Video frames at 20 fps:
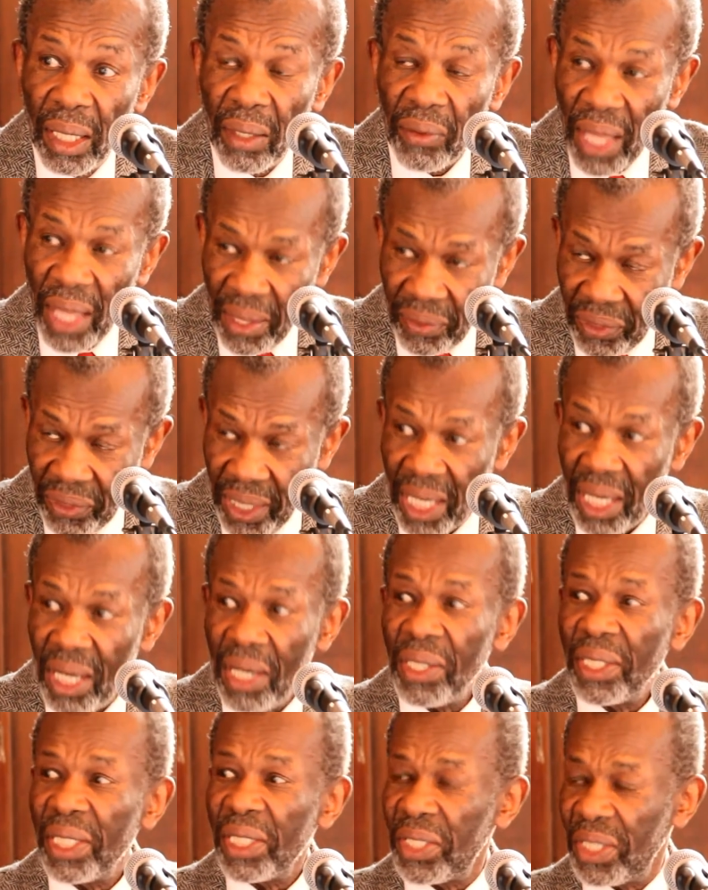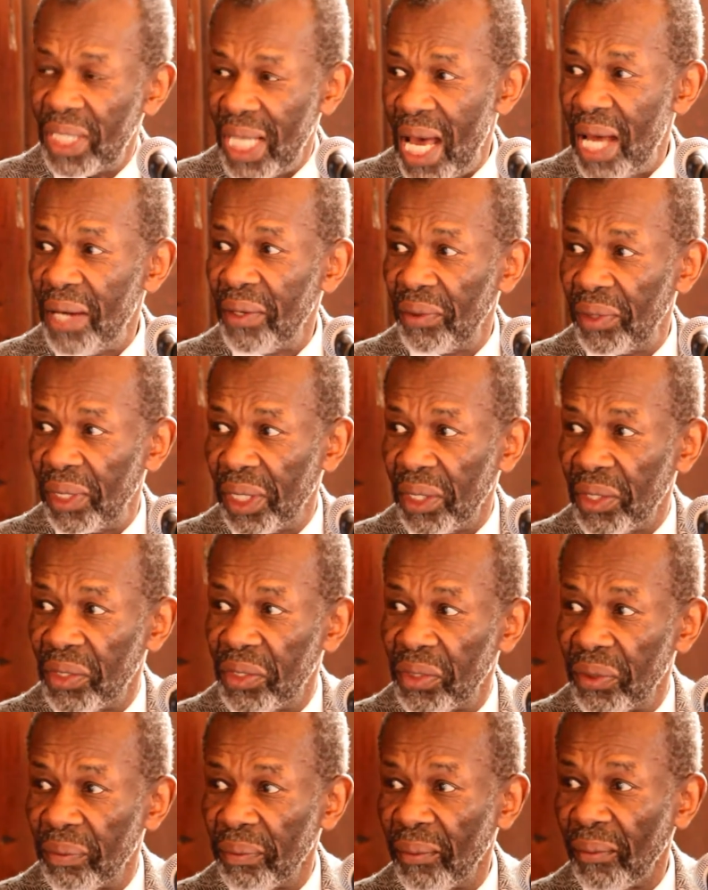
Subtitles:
that they understand this.